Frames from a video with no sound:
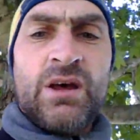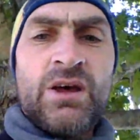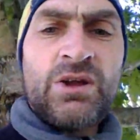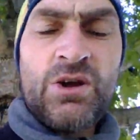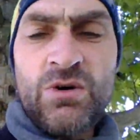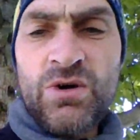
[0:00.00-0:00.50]

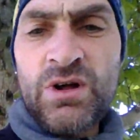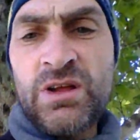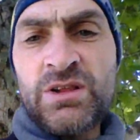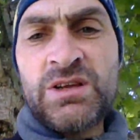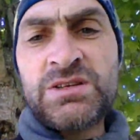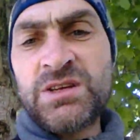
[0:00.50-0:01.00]
you know, and
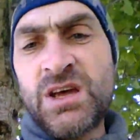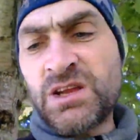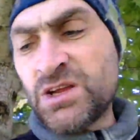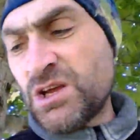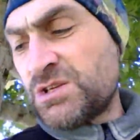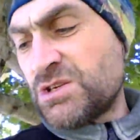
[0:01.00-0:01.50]
in this day
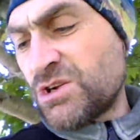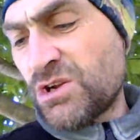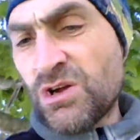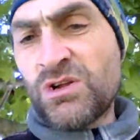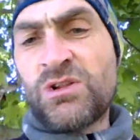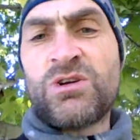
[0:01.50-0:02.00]
and age, and I
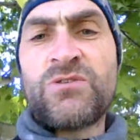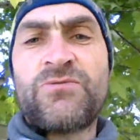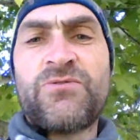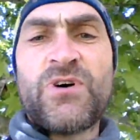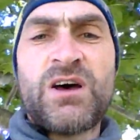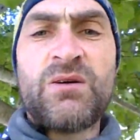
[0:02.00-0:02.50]
know a lot
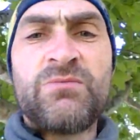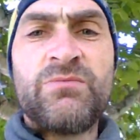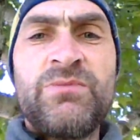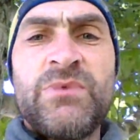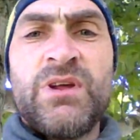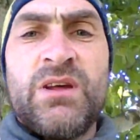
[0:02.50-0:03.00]
of.
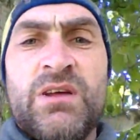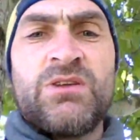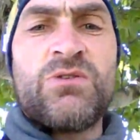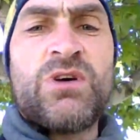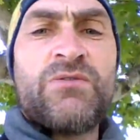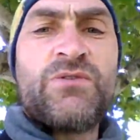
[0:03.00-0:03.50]
Um,
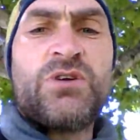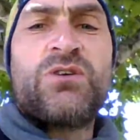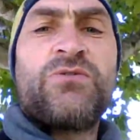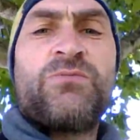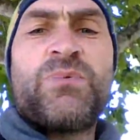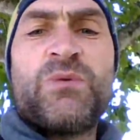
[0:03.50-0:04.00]
you have a lot
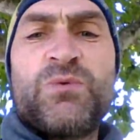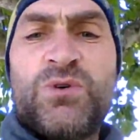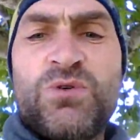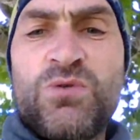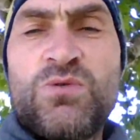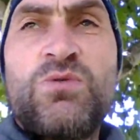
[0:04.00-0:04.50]
of
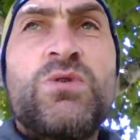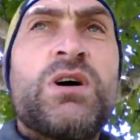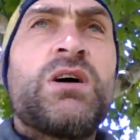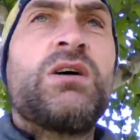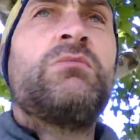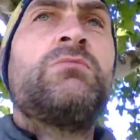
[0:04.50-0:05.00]
biblical
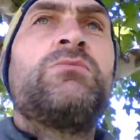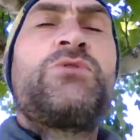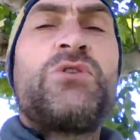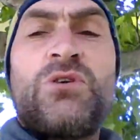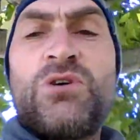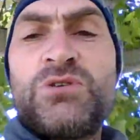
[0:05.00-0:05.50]
um,
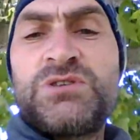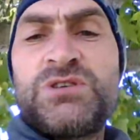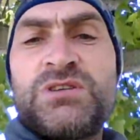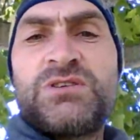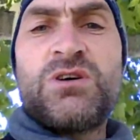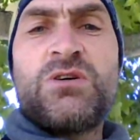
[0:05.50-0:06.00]
theologists
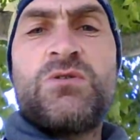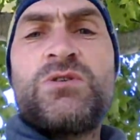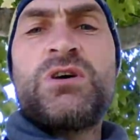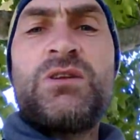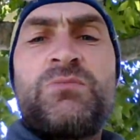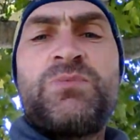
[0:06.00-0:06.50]
say, "Oh, and
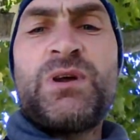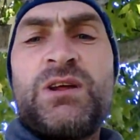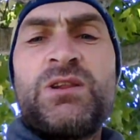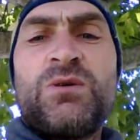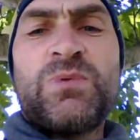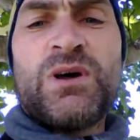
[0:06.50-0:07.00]
they
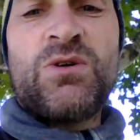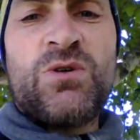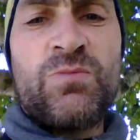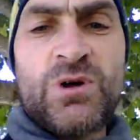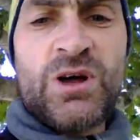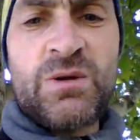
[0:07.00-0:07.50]
pleading the blood or
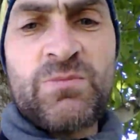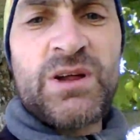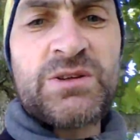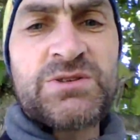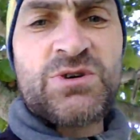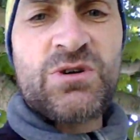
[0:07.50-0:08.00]
applying the
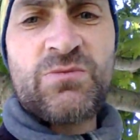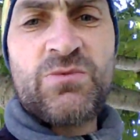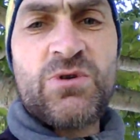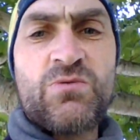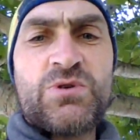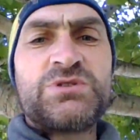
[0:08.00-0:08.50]
blood is not,
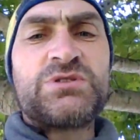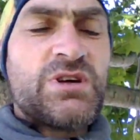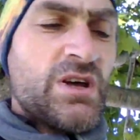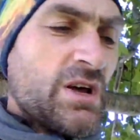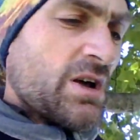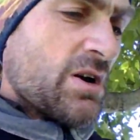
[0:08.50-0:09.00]
not wasn't
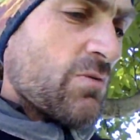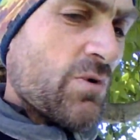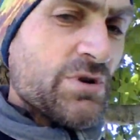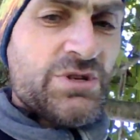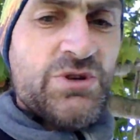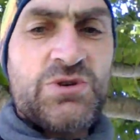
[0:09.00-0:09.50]

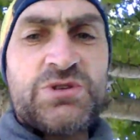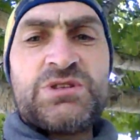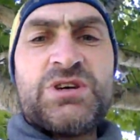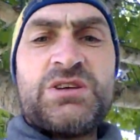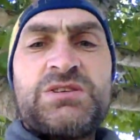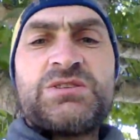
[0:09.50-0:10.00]
wasn't used in
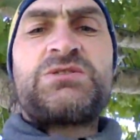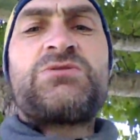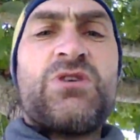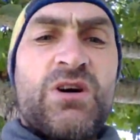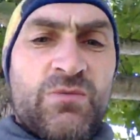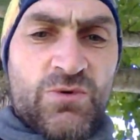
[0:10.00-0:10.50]
Jesus'
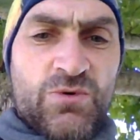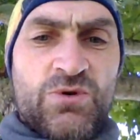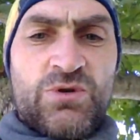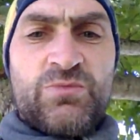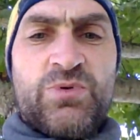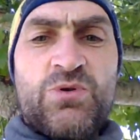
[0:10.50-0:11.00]
time or,
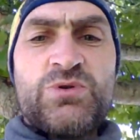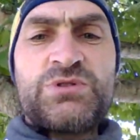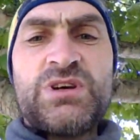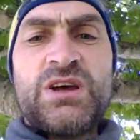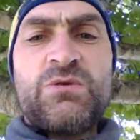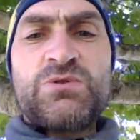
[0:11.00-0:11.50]
or in Paul's
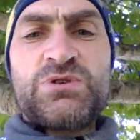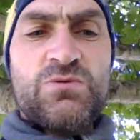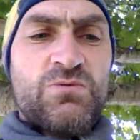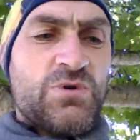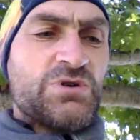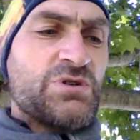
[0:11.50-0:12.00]
day, which
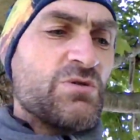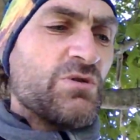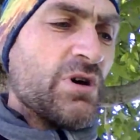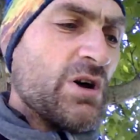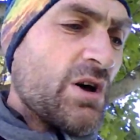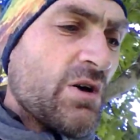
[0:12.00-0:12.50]
it, which it,
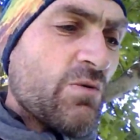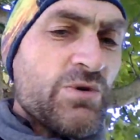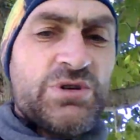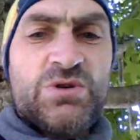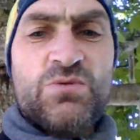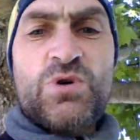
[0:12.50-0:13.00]

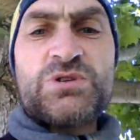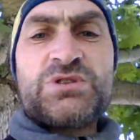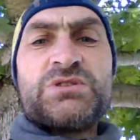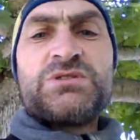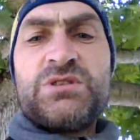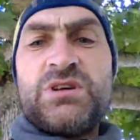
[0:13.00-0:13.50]
which it
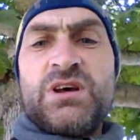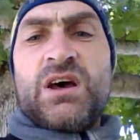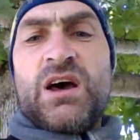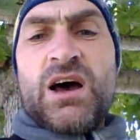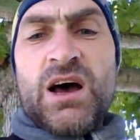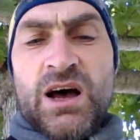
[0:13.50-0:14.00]
wasn't.
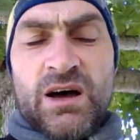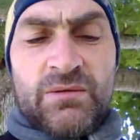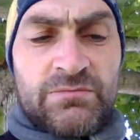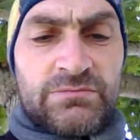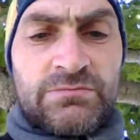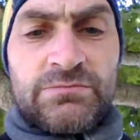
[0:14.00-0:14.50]

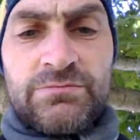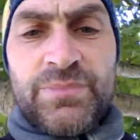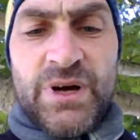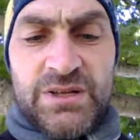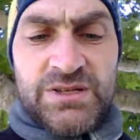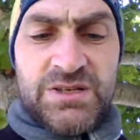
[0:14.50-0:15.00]
Um,
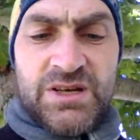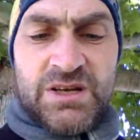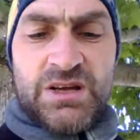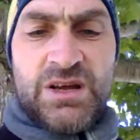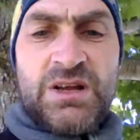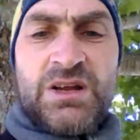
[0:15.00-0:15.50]
but
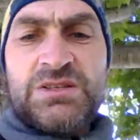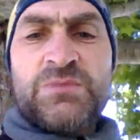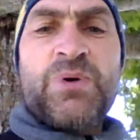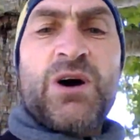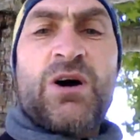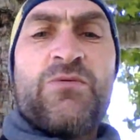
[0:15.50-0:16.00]
it, it is a
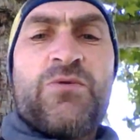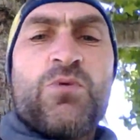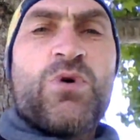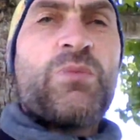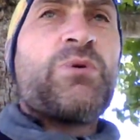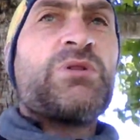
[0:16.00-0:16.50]
powerful
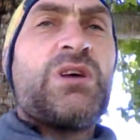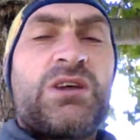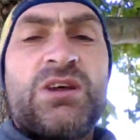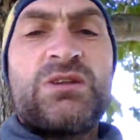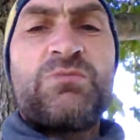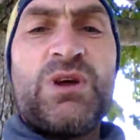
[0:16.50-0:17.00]
weapon that
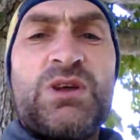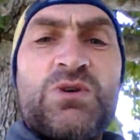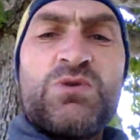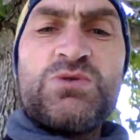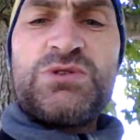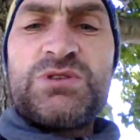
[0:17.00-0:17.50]
can be
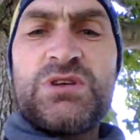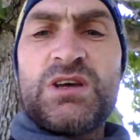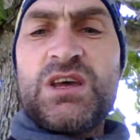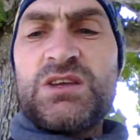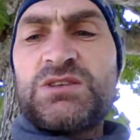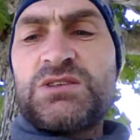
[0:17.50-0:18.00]
used
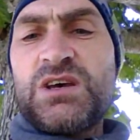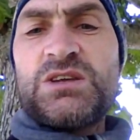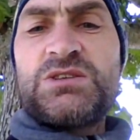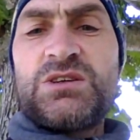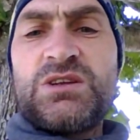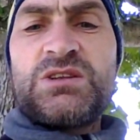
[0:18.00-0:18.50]
against
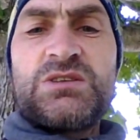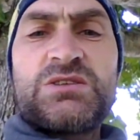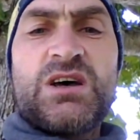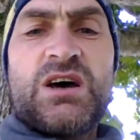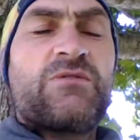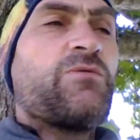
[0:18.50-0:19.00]
Satan and his
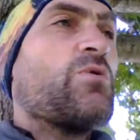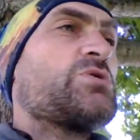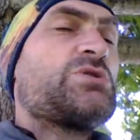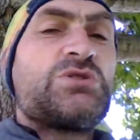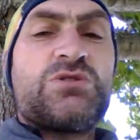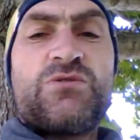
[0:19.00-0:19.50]
dark
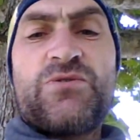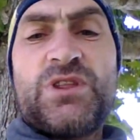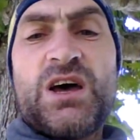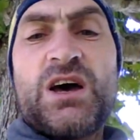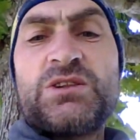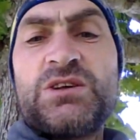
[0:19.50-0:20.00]
forces of
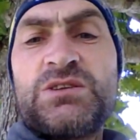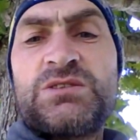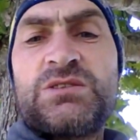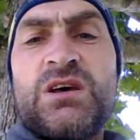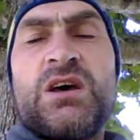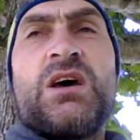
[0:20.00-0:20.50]

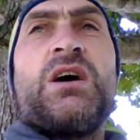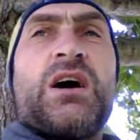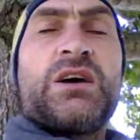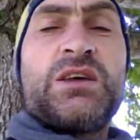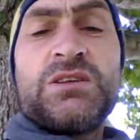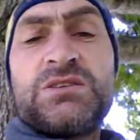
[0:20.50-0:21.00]
darkness,
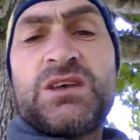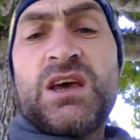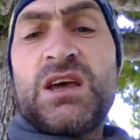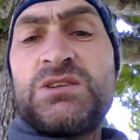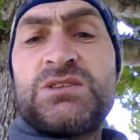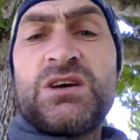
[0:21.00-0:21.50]
against
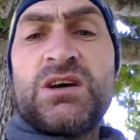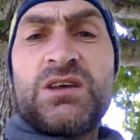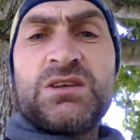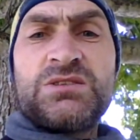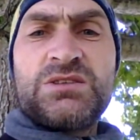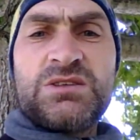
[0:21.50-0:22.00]
cancer,
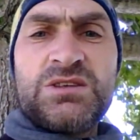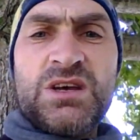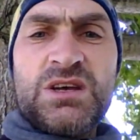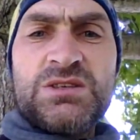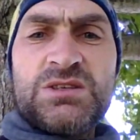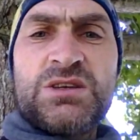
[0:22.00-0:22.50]
against
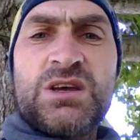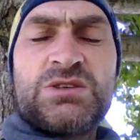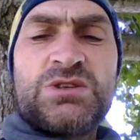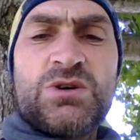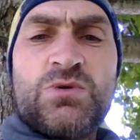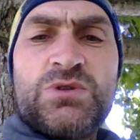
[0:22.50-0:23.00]
diseases,
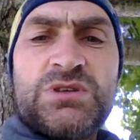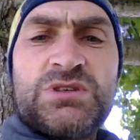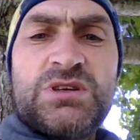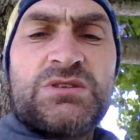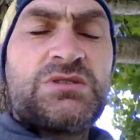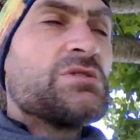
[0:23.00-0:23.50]
against
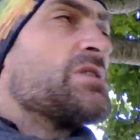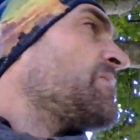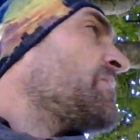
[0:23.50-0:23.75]
illnesses